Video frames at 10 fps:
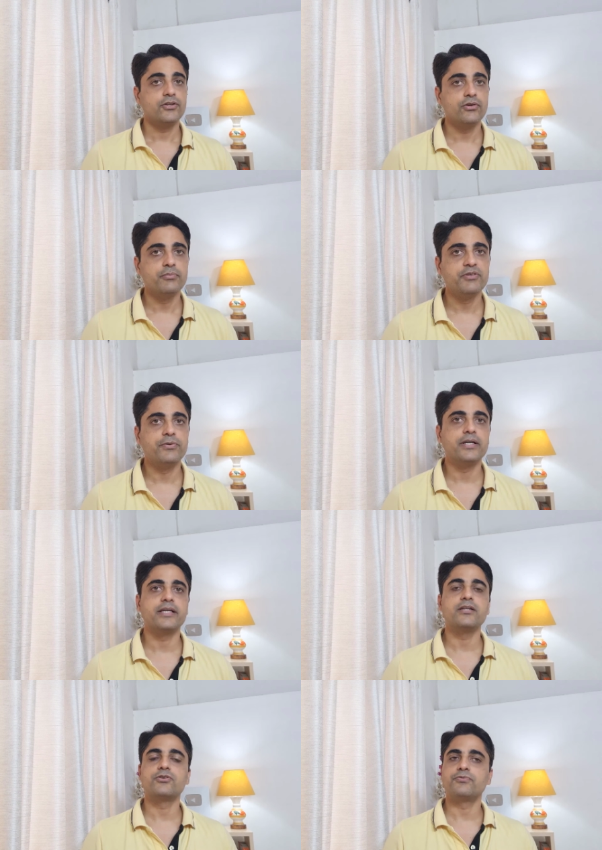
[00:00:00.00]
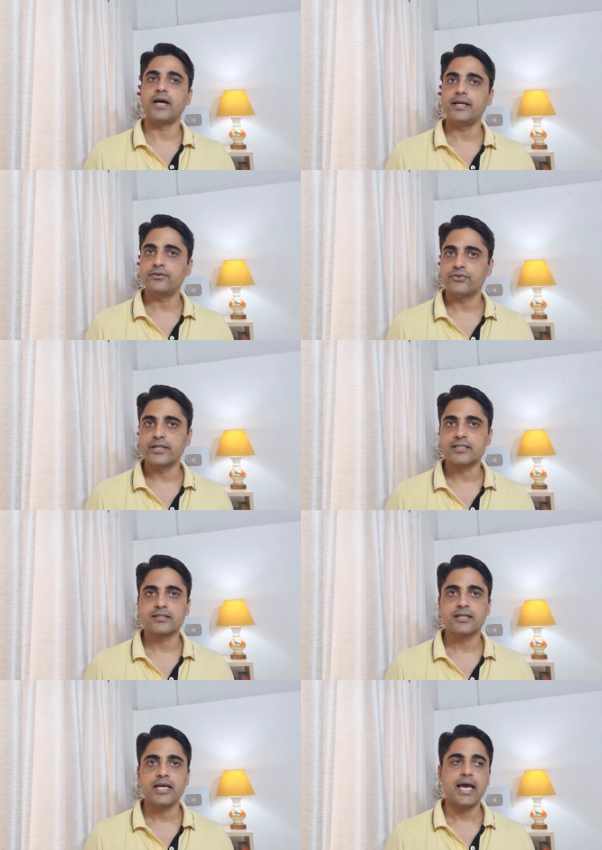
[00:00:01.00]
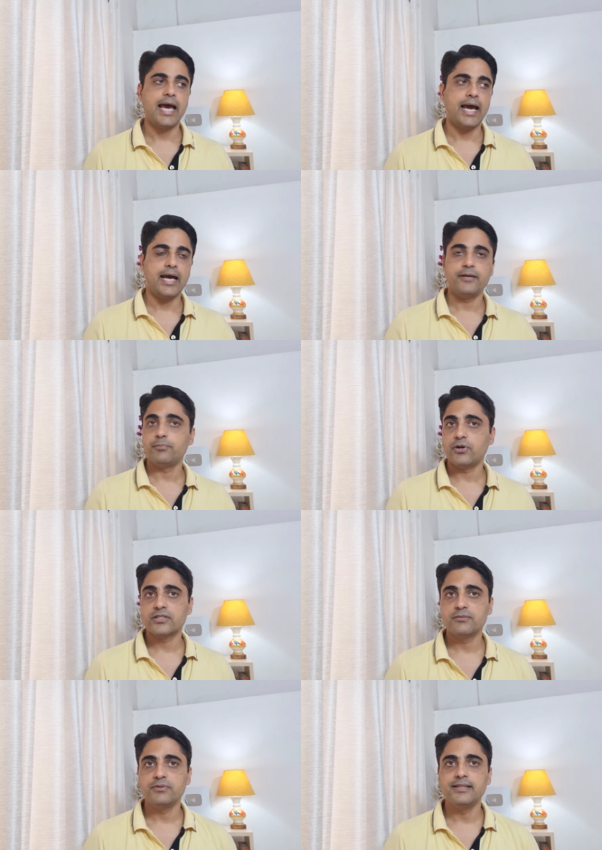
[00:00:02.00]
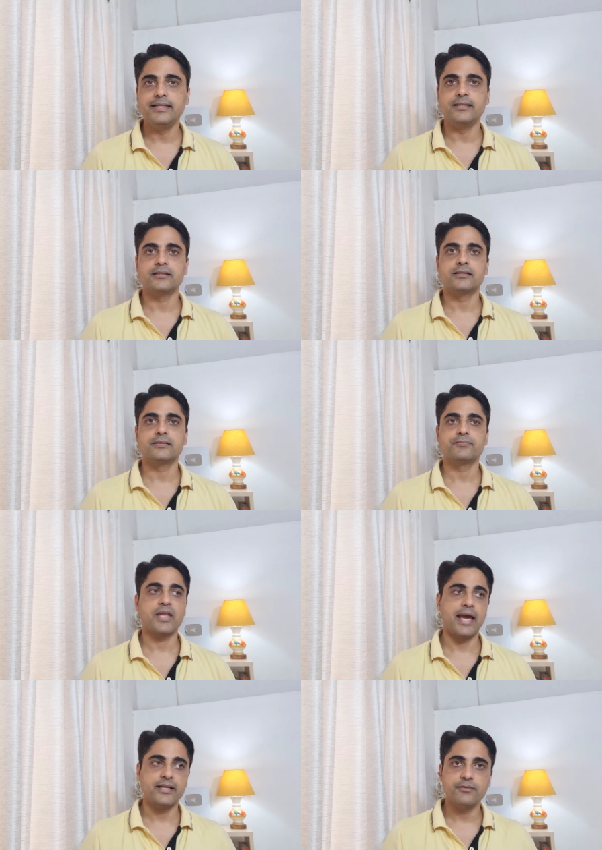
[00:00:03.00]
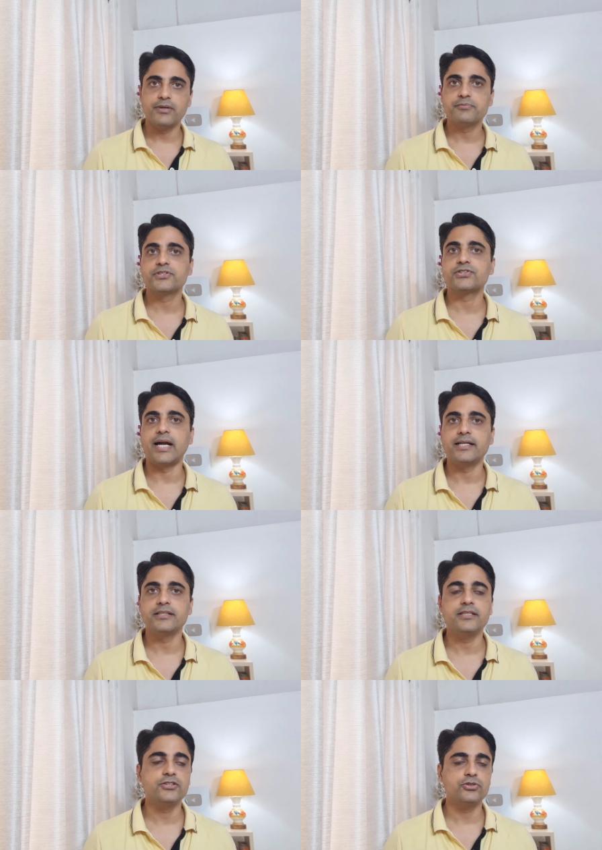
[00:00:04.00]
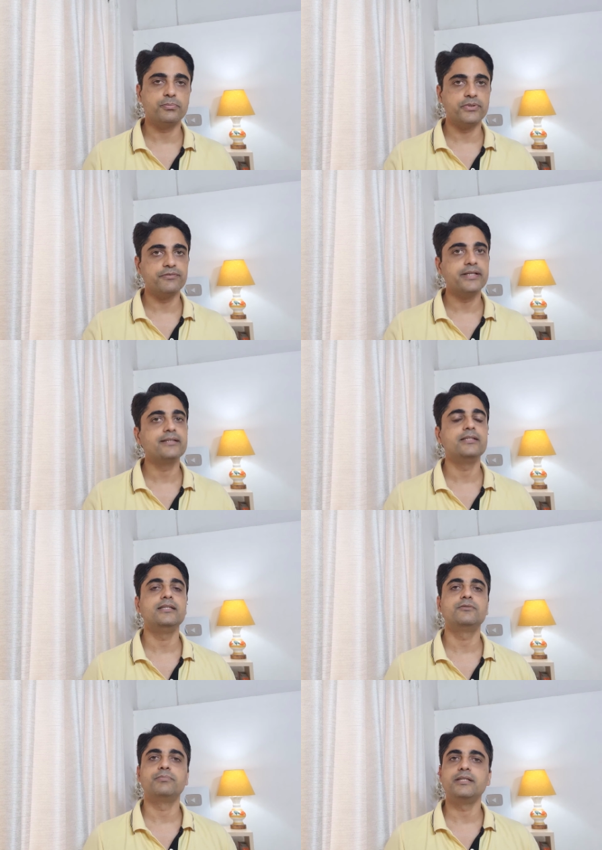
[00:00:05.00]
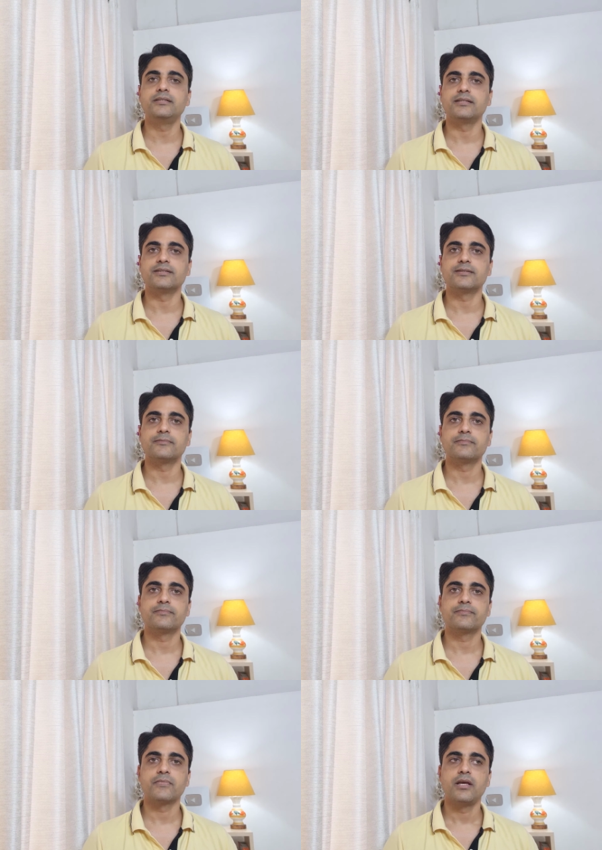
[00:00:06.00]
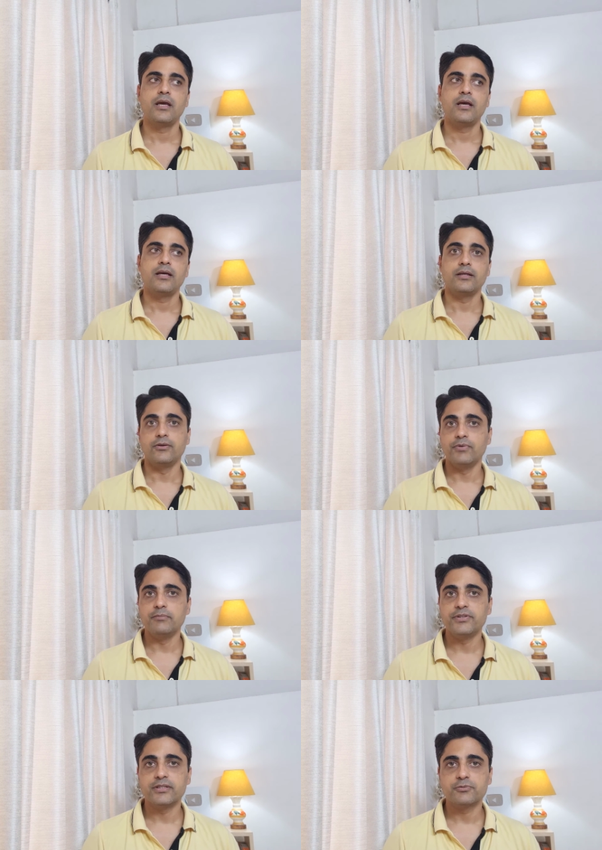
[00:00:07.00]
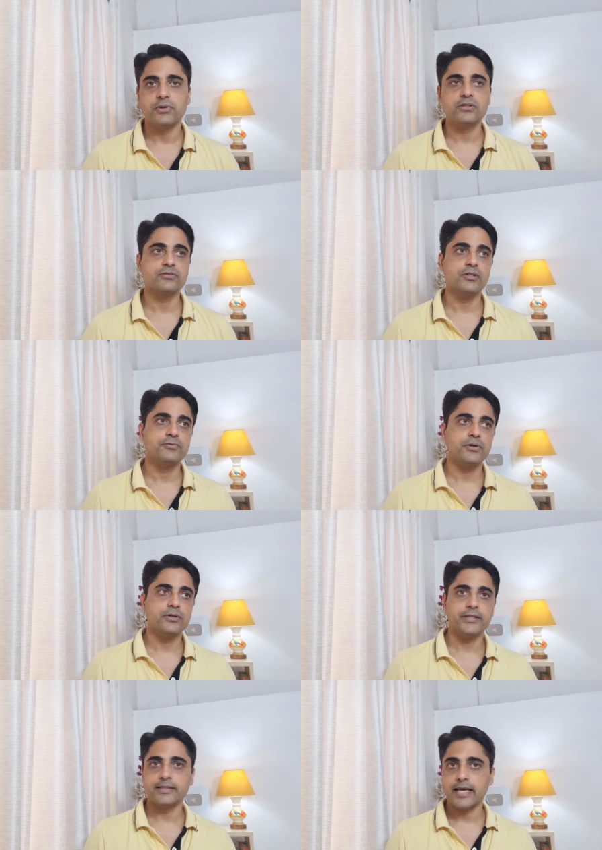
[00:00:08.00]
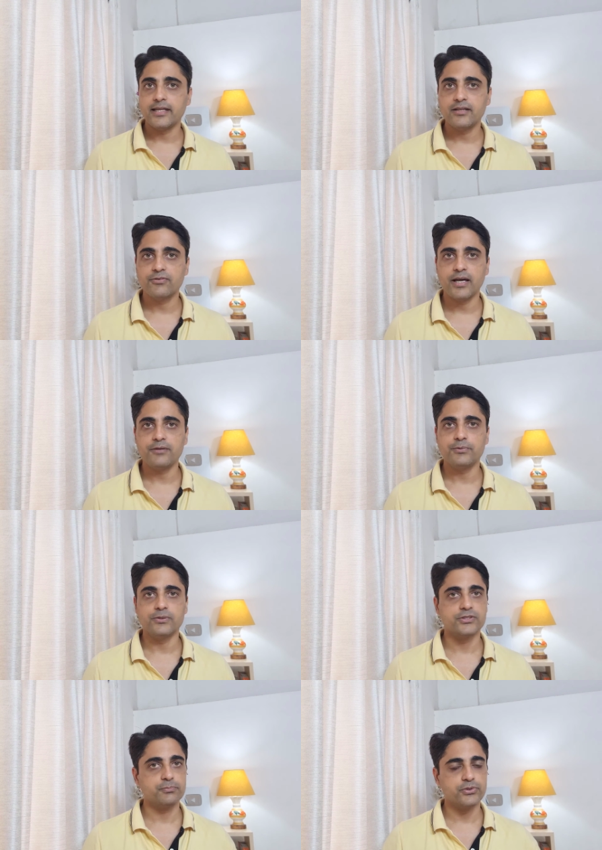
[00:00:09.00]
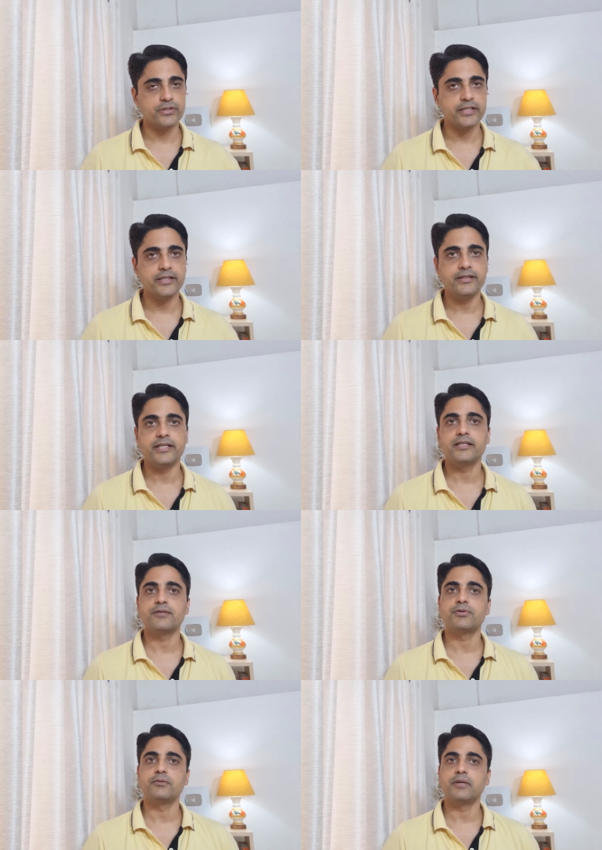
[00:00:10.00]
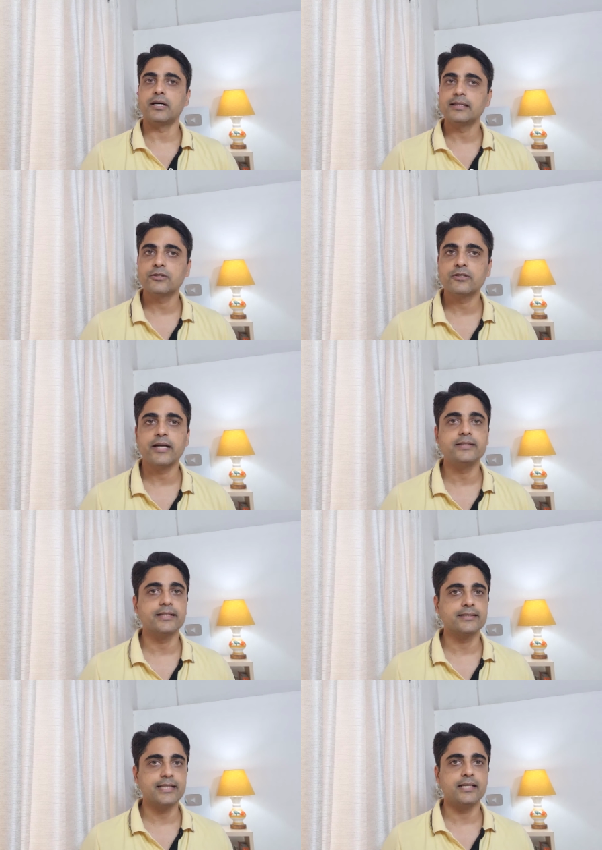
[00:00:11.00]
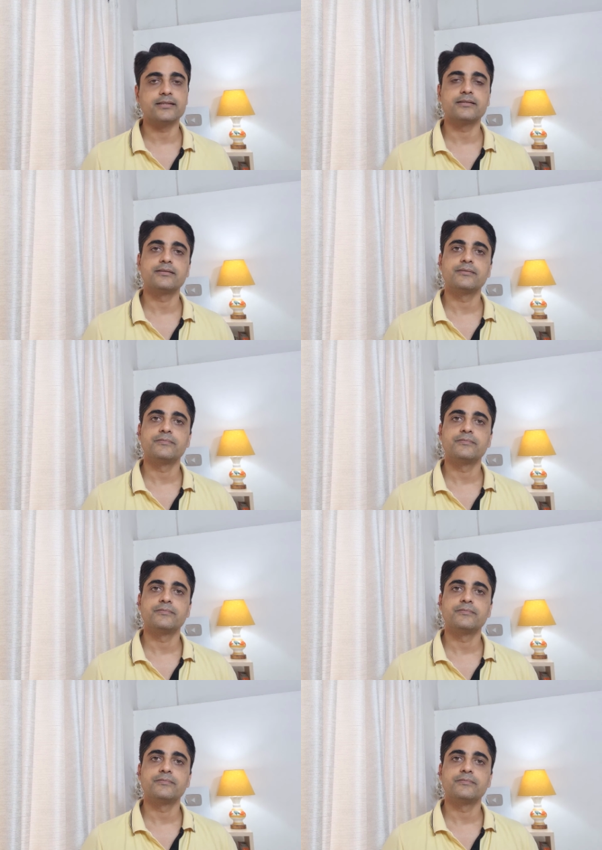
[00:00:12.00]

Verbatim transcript: You'll be working to find risk and possible leaks and develop strategies to prevent these breaches. You will be responsible for designing firewalls, protecting data from unauthorized access,